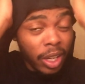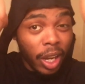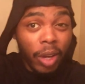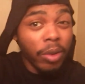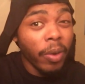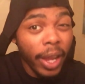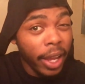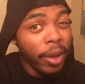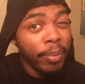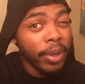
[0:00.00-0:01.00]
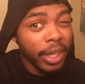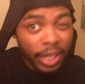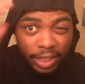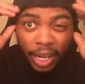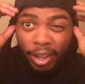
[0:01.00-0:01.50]
I don't know how, but
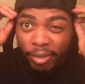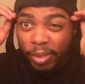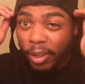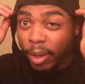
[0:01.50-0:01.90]
that's how it feels.